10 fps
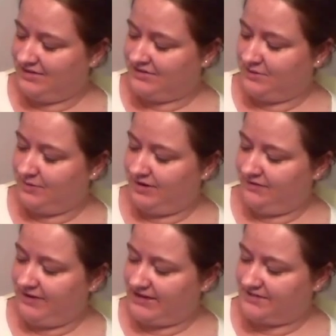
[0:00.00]
So we're going to
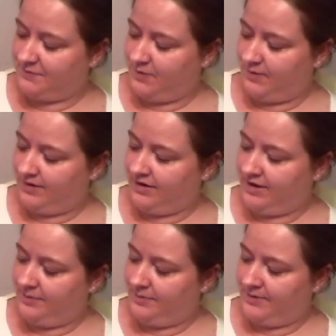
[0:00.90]
fast forward a
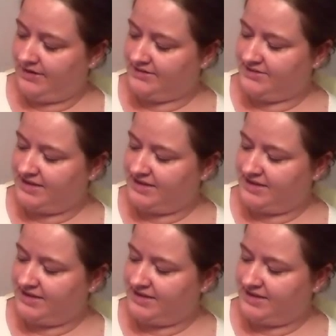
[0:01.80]
couple months,